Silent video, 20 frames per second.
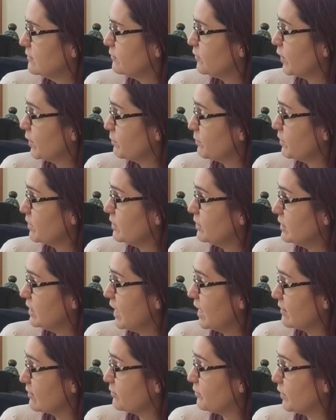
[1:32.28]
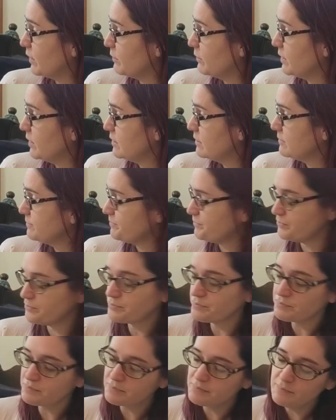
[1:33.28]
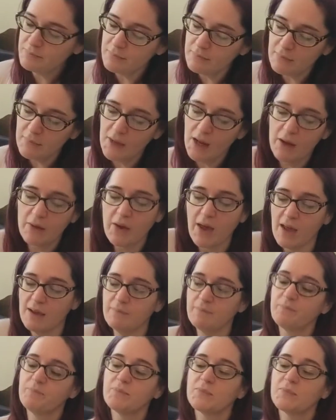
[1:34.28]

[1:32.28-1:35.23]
Forward. Yes, forward. Okay.